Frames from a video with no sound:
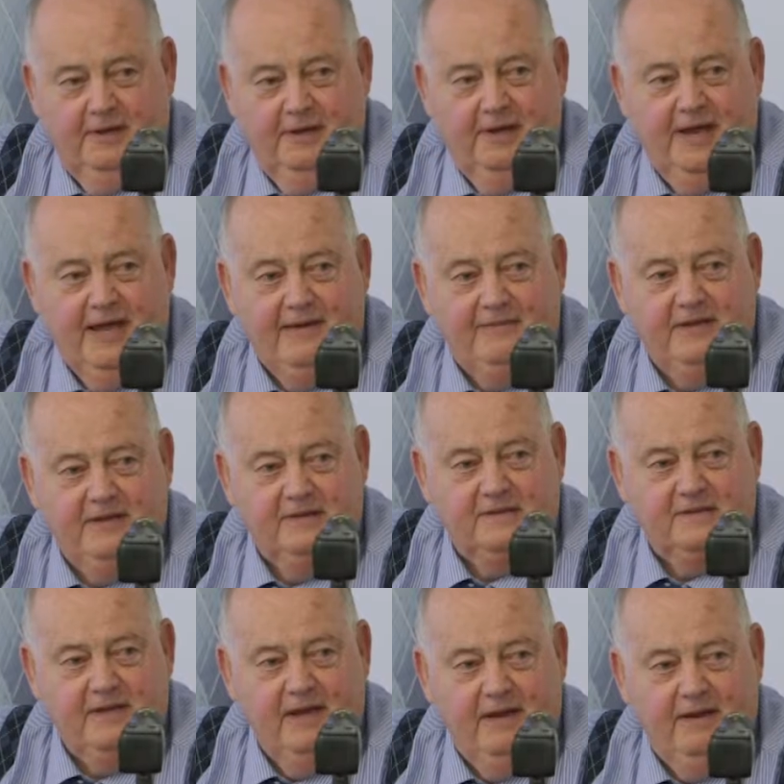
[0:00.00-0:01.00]
And having
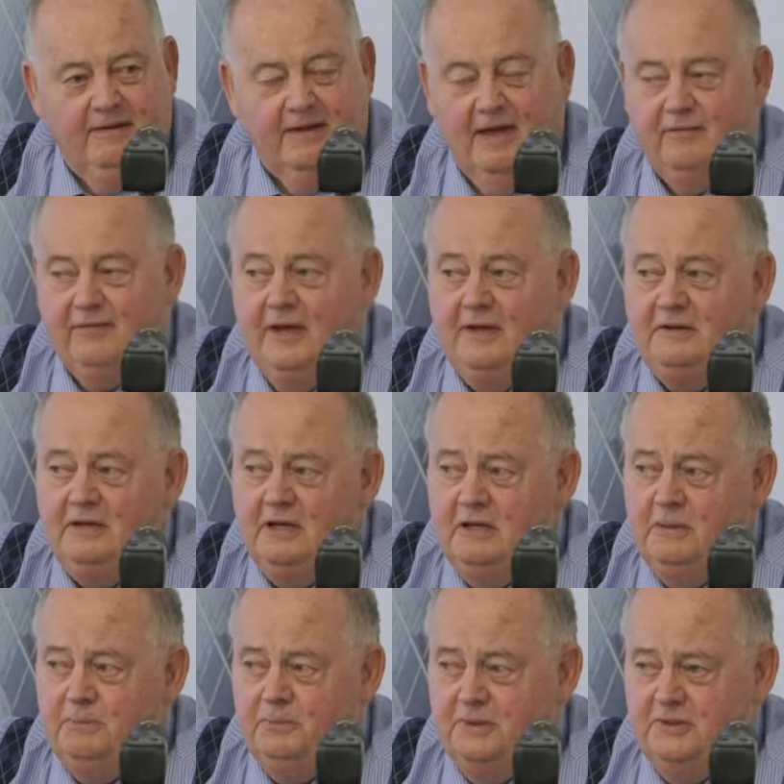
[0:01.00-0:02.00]
said that, they
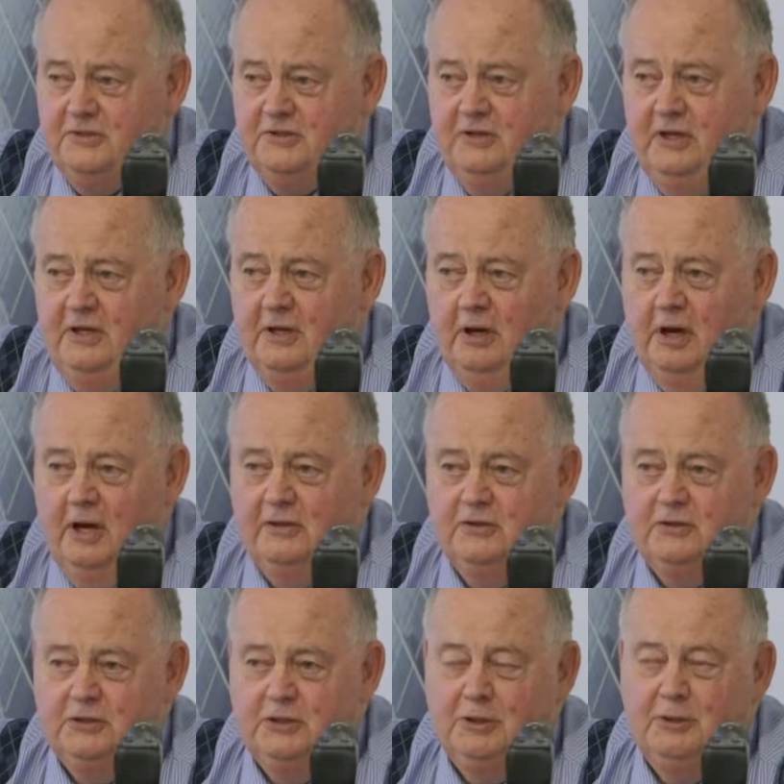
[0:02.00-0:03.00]
didn't proceed
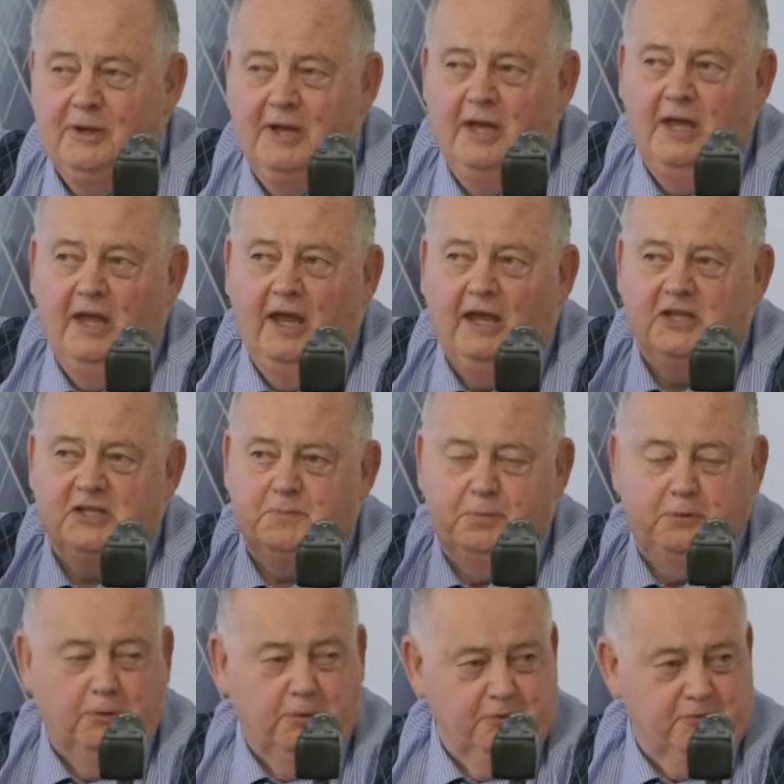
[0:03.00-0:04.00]
either to
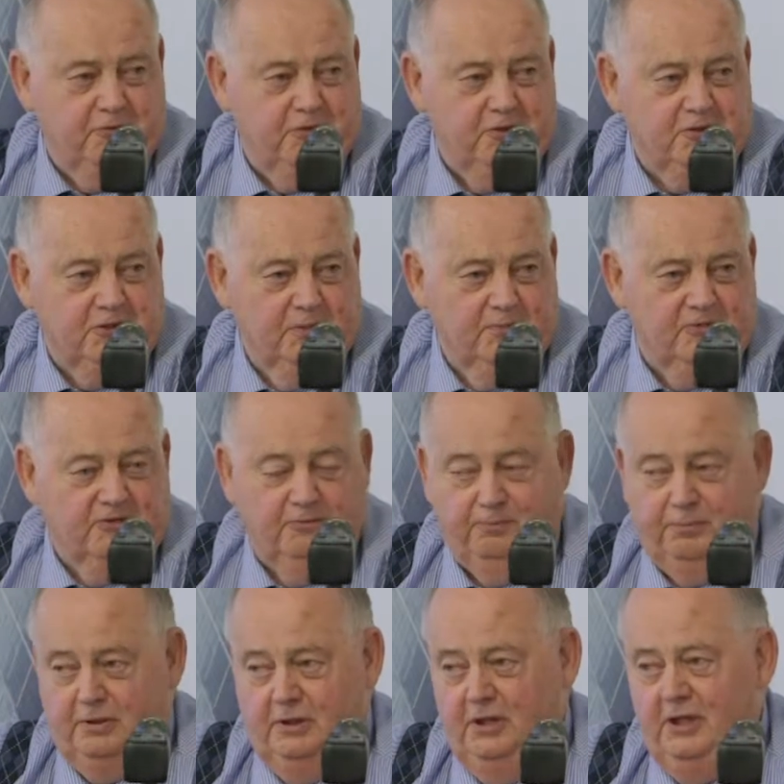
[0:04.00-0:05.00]
explore systems
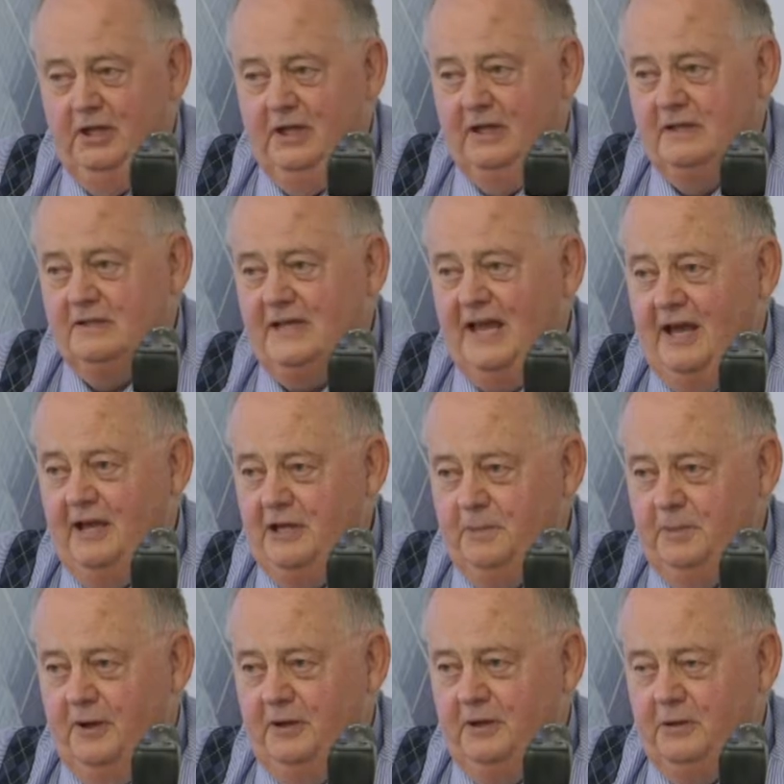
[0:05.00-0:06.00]
of pleadings, how you
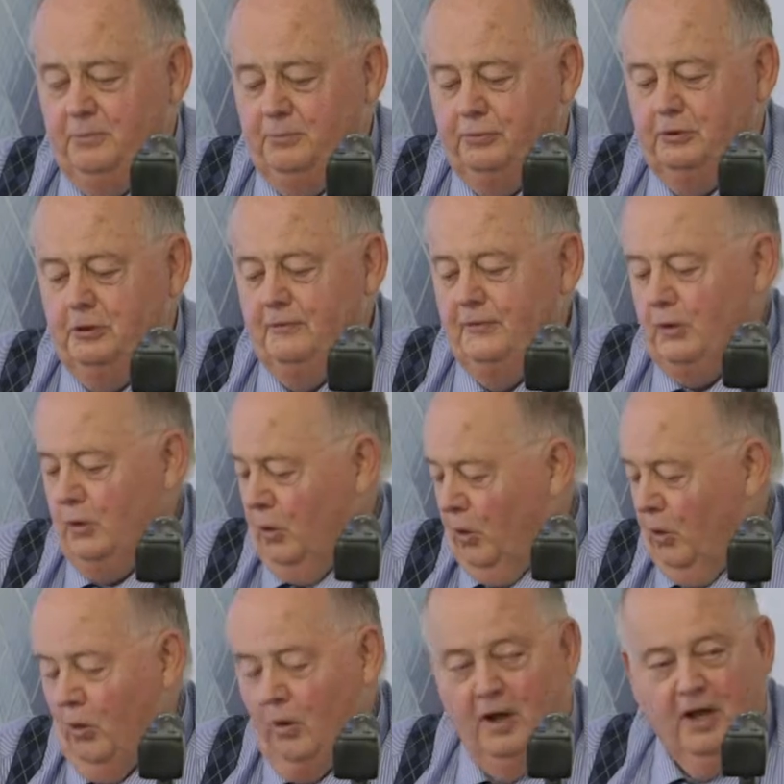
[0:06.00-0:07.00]
might improve it,
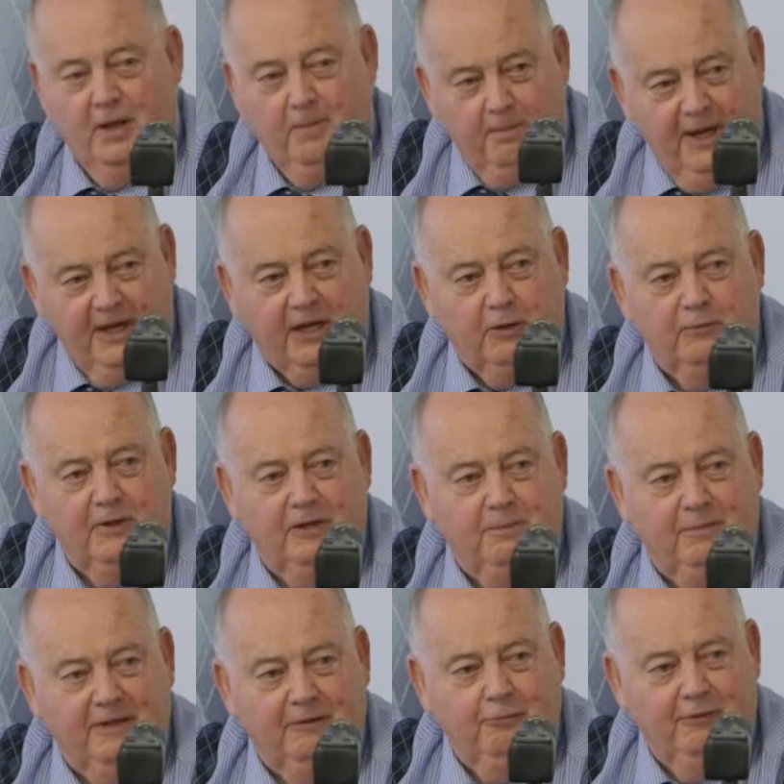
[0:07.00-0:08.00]
or make a
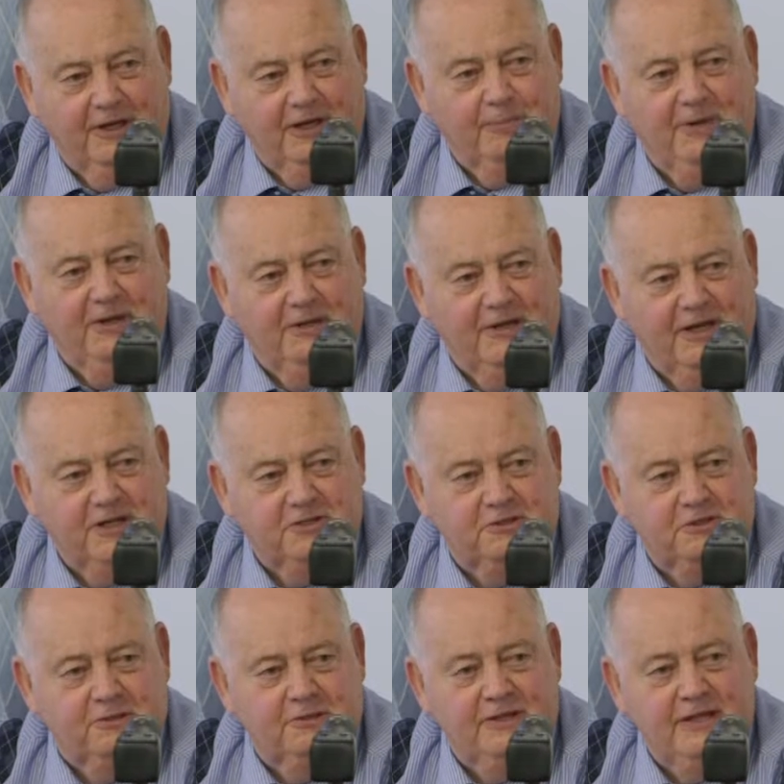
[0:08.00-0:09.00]

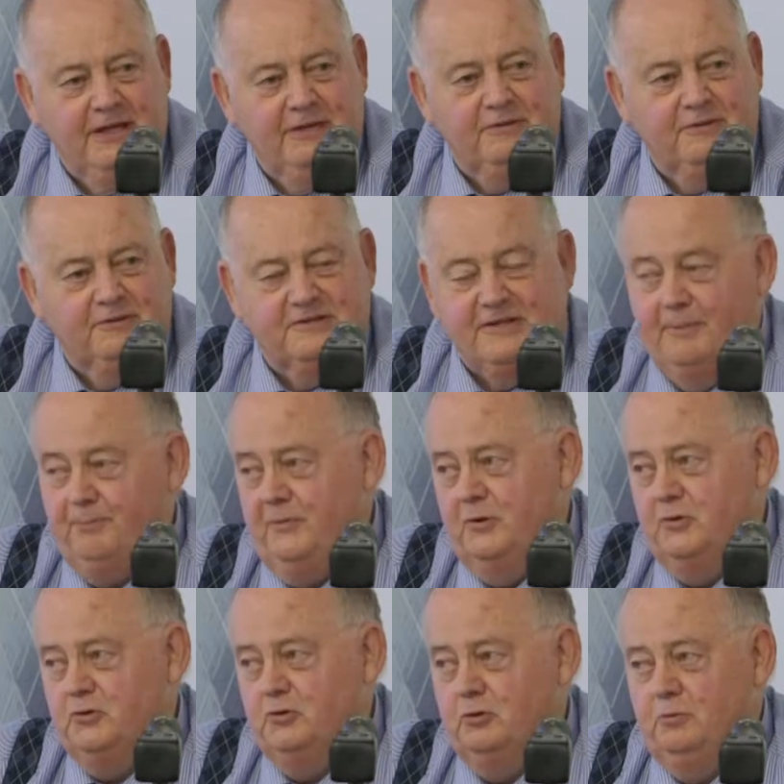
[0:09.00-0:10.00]
recommendation at the end that
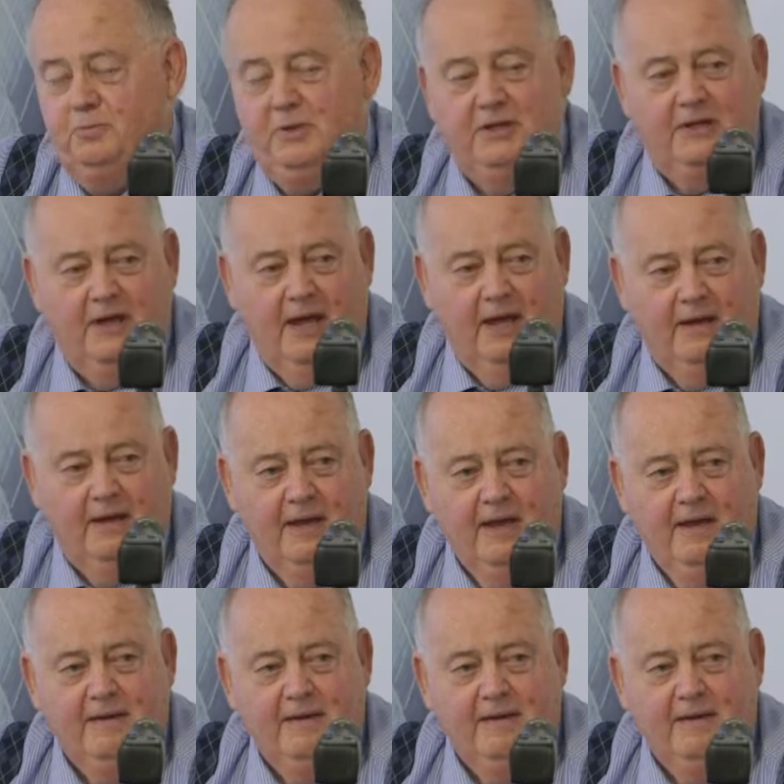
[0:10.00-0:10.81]
something should be done.